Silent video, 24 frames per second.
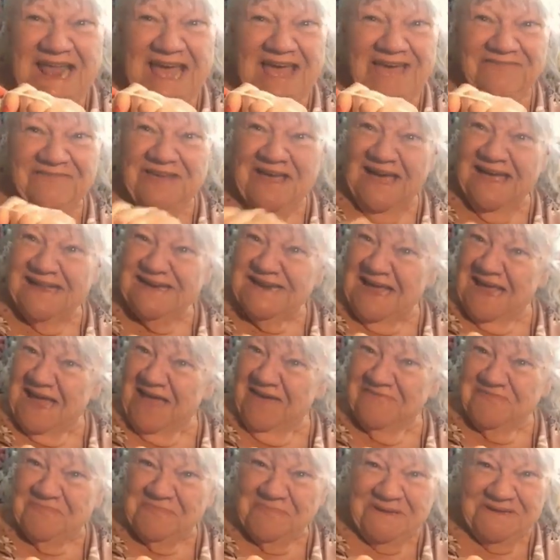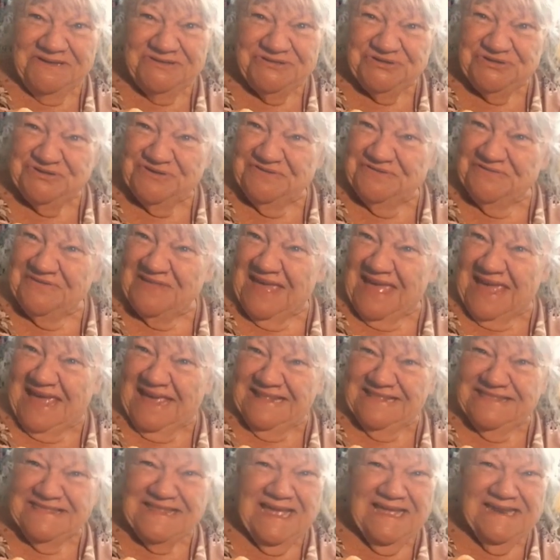"I've got to have a picture of
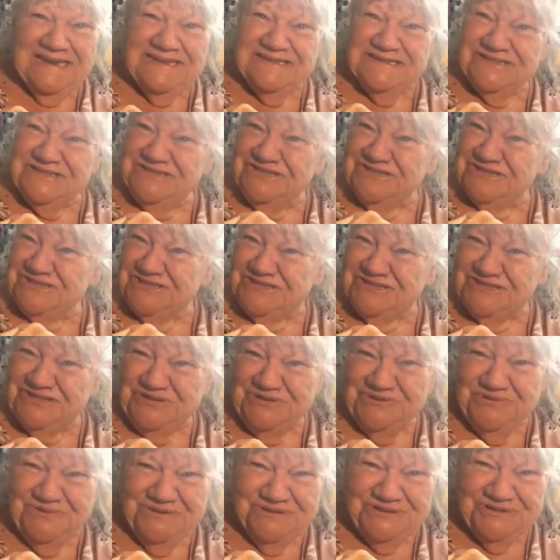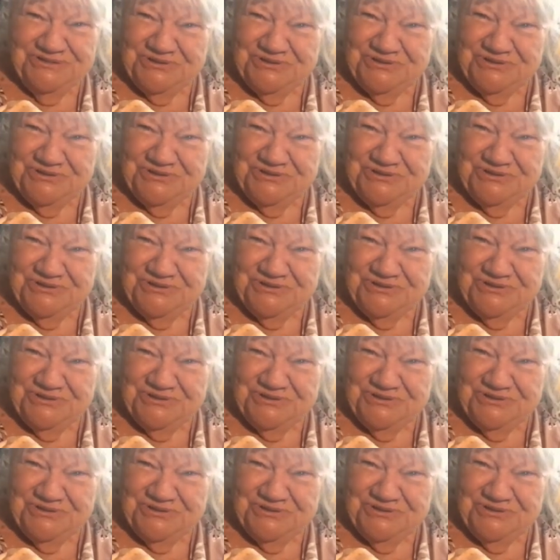that. That is just too